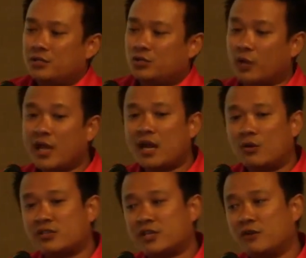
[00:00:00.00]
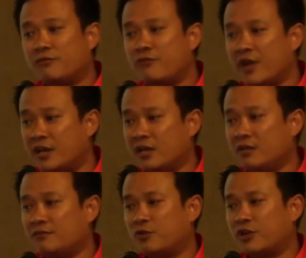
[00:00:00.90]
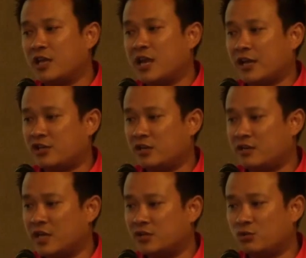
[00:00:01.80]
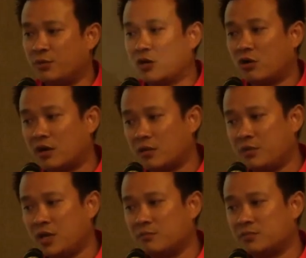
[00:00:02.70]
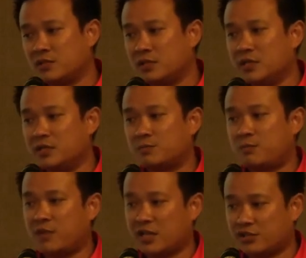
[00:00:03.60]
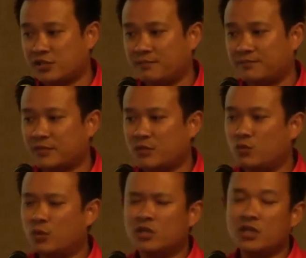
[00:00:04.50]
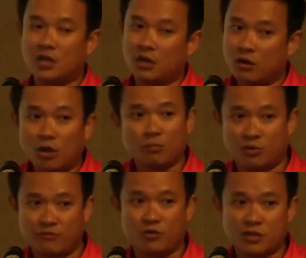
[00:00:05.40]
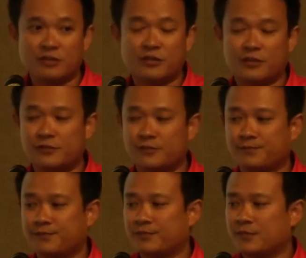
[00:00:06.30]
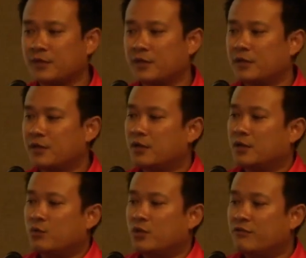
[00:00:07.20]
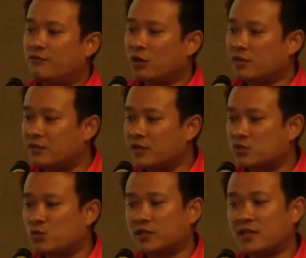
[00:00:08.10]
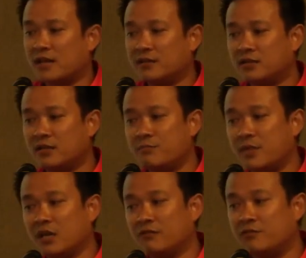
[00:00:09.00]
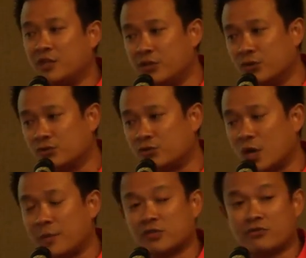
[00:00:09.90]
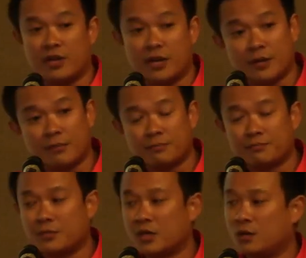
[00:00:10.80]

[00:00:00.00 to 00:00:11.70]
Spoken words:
To get ourselves ready for the election that is to be called at PM Lee's pleasure, we will need a lot more volunteers. We need volunteers who are talented in making videos to help us create them.